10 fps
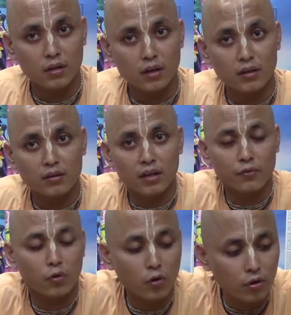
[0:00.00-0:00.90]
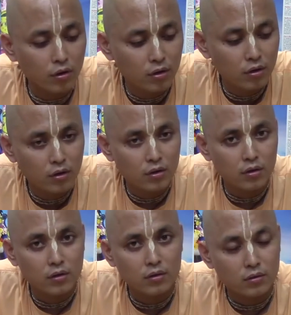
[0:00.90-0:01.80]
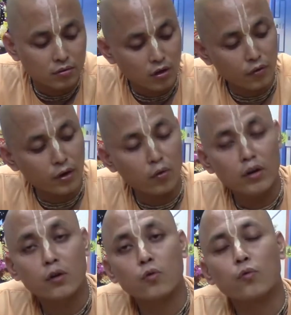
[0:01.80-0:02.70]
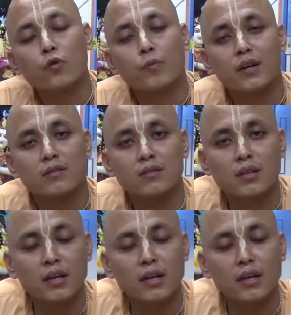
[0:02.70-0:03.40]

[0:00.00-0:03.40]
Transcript: And therefore, there were only two footprints.